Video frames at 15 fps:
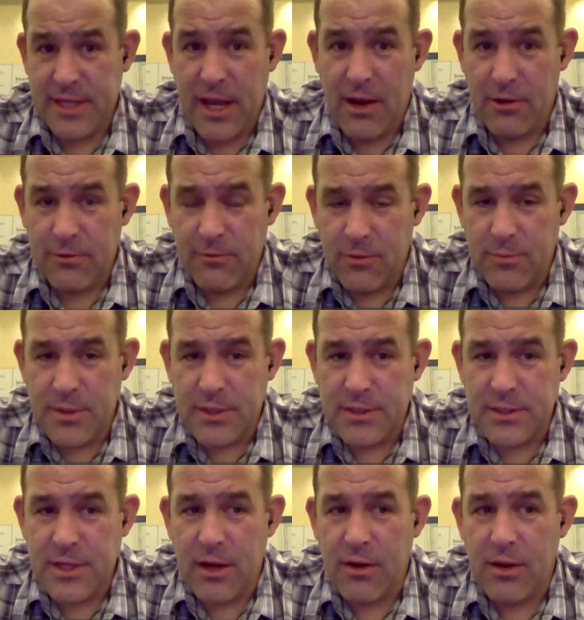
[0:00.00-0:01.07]
sound from this
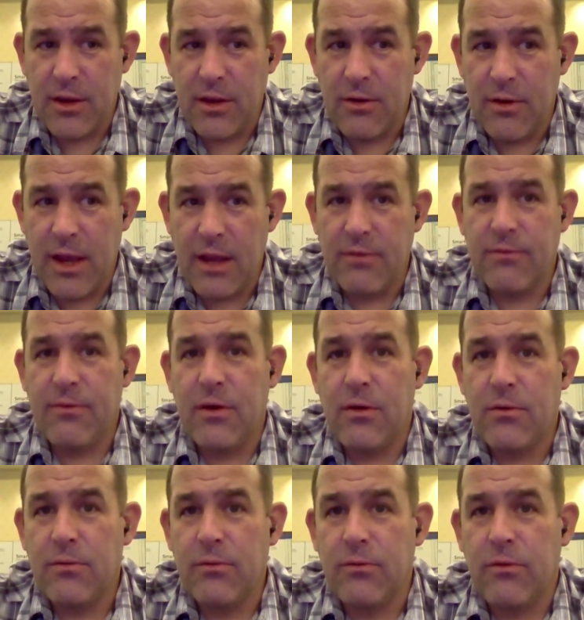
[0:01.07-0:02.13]
stereo
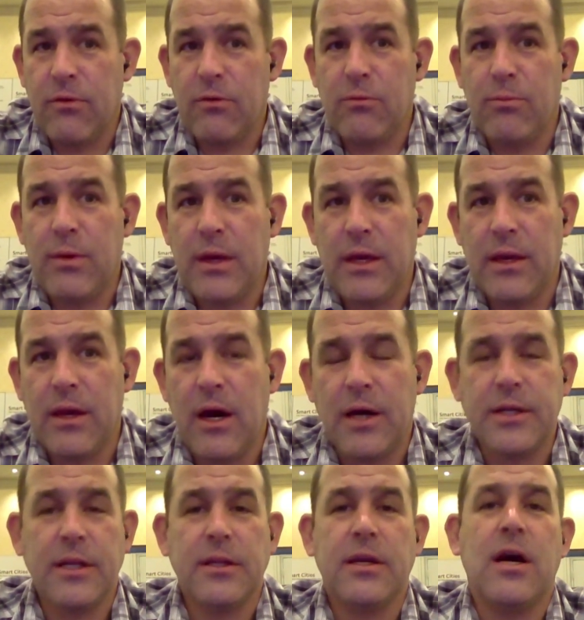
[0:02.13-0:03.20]
headphone to be
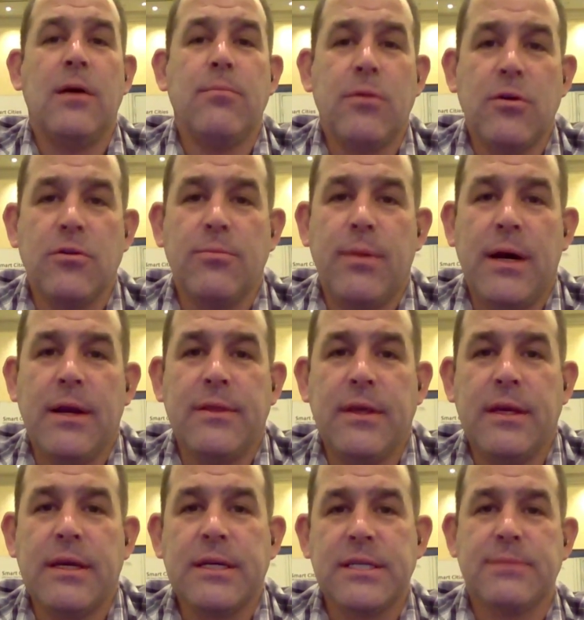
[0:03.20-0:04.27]
unencumbered by
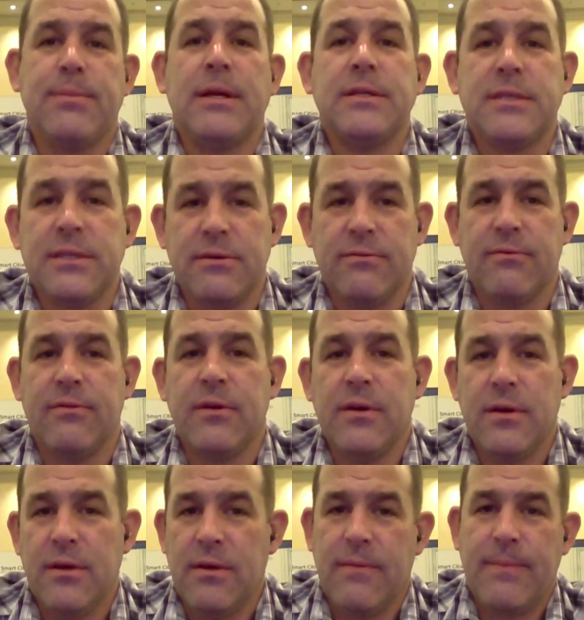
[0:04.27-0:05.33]
the expensive
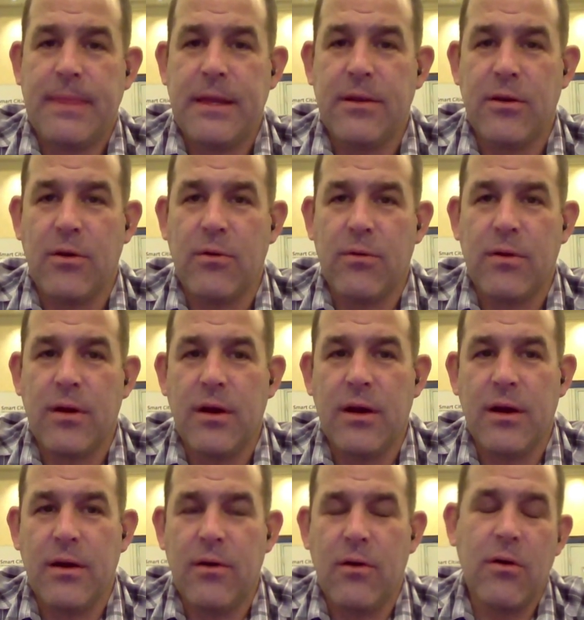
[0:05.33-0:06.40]
you know,
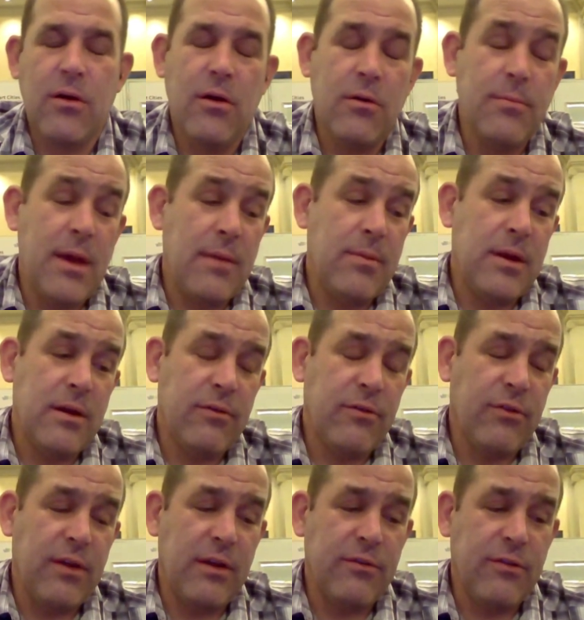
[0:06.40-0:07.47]
uh, or or maybe
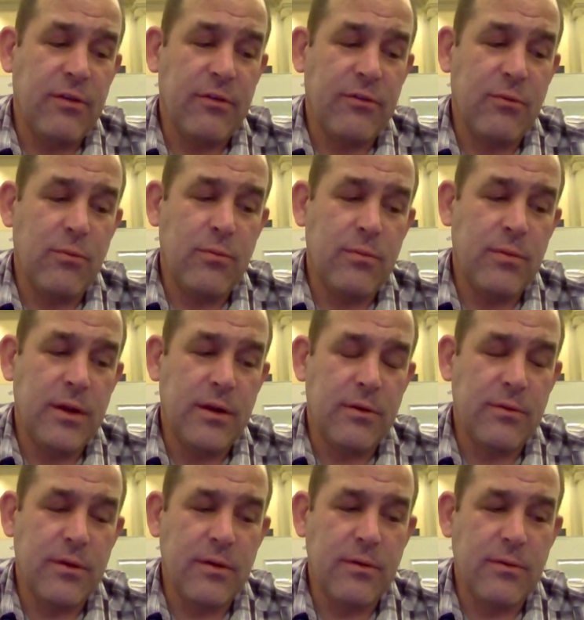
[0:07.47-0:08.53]
it's it's just you
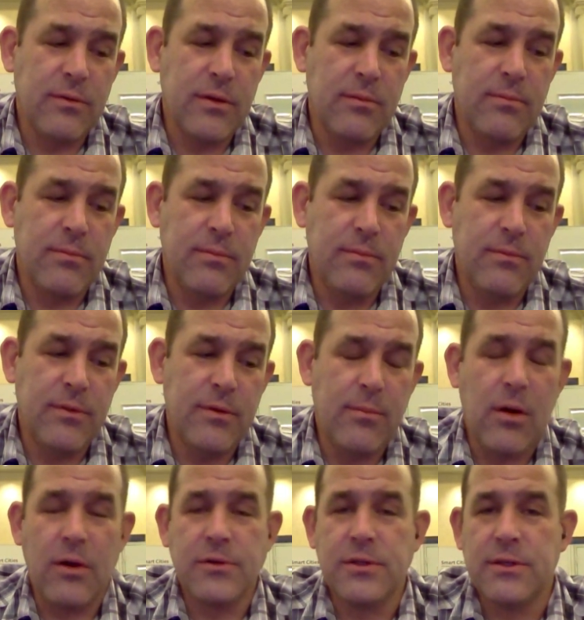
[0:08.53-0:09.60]
know the the the
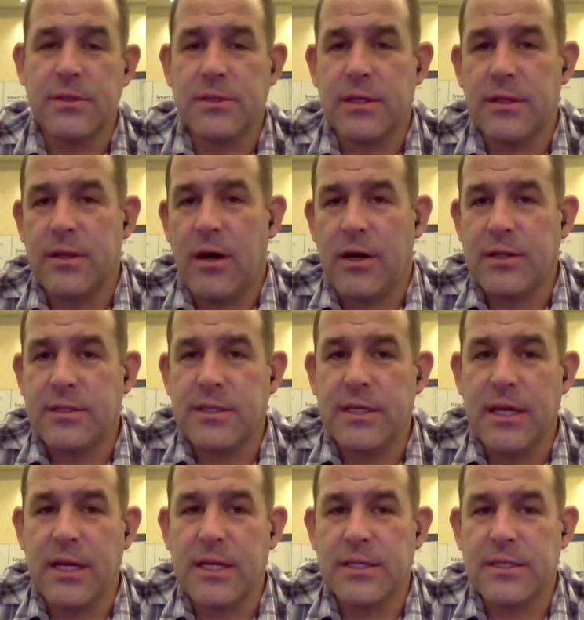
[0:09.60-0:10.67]
margins that
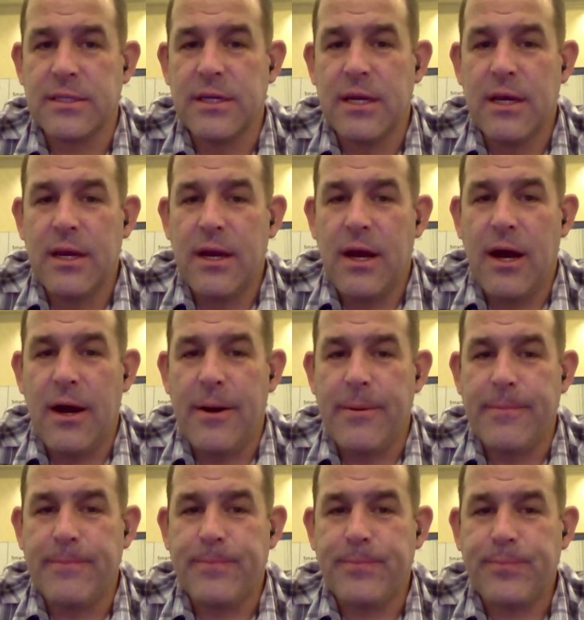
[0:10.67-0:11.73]
Audeze gets.
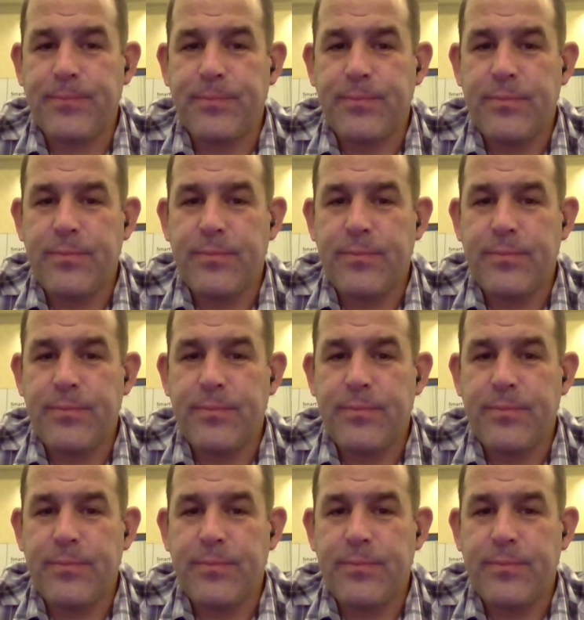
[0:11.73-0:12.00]
Um,